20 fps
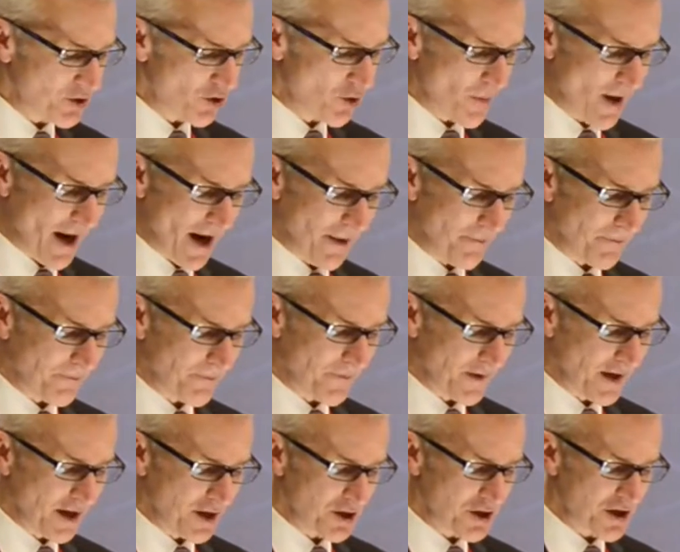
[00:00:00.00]
Toba,
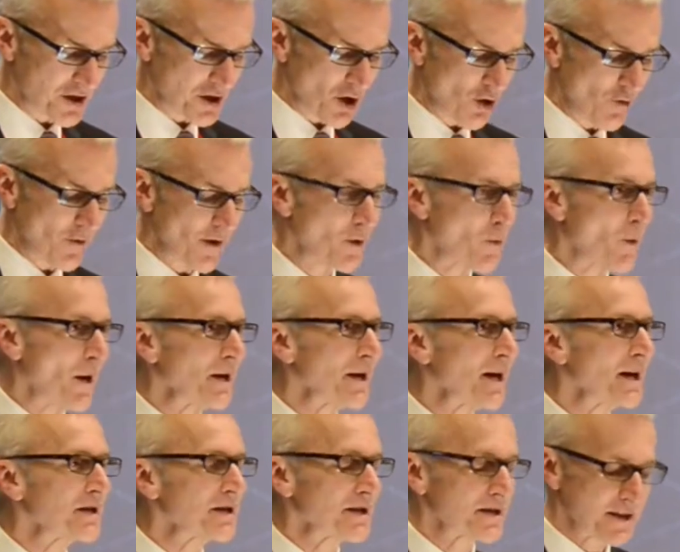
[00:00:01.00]
just over
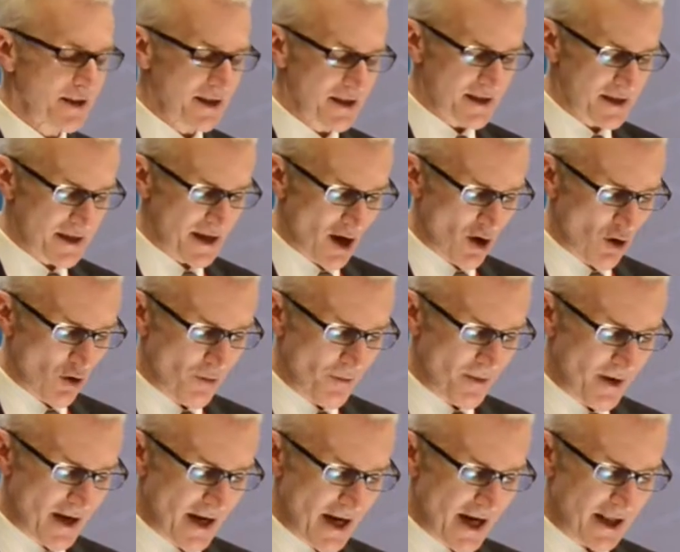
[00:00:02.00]
100 years
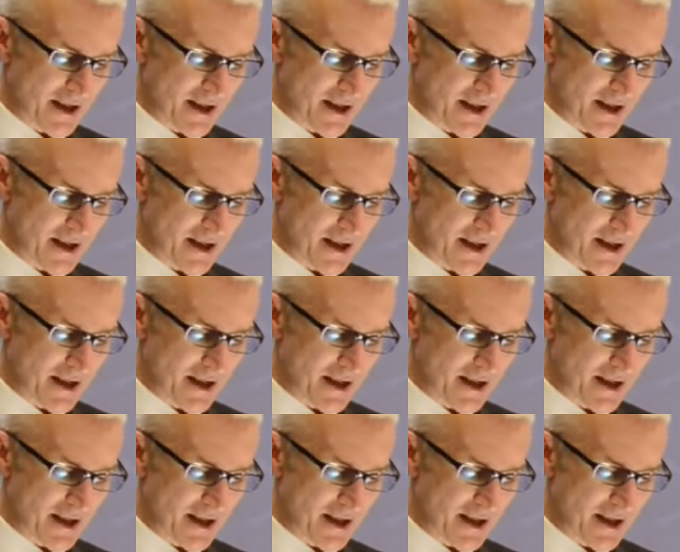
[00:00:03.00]
ago,